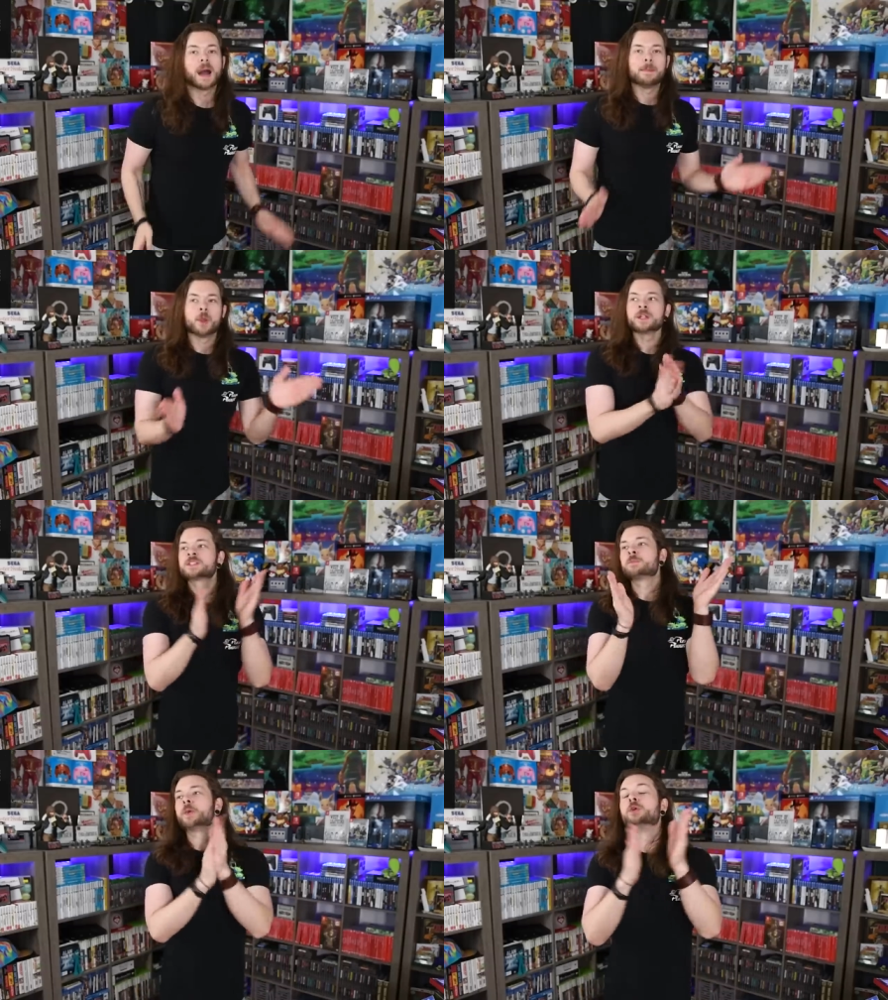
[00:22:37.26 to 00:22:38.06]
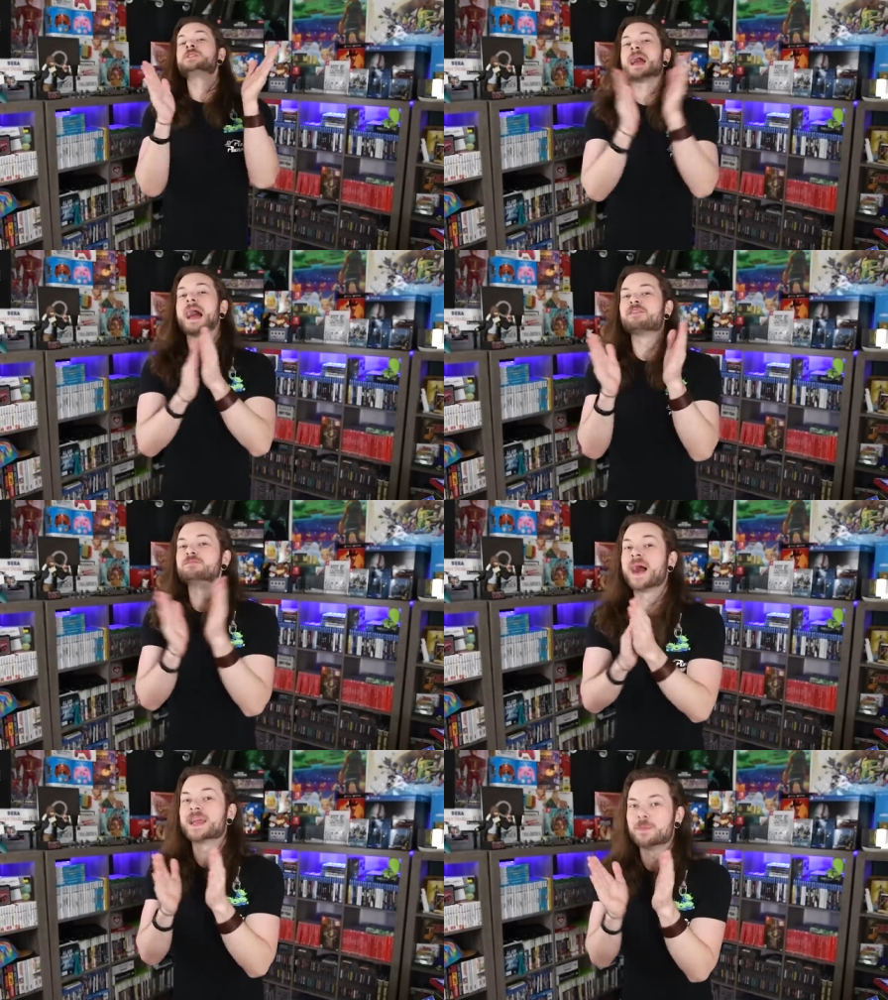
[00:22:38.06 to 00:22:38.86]
I'm not supposed to have
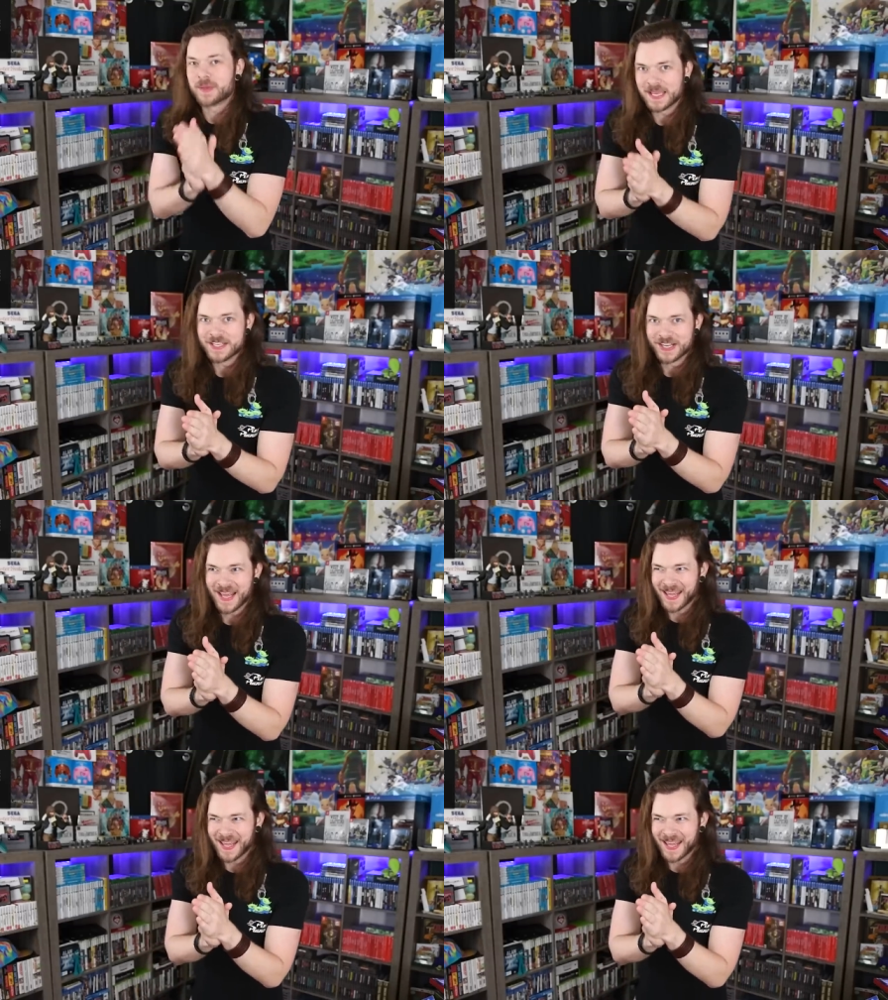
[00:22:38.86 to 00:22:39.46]
my opinion,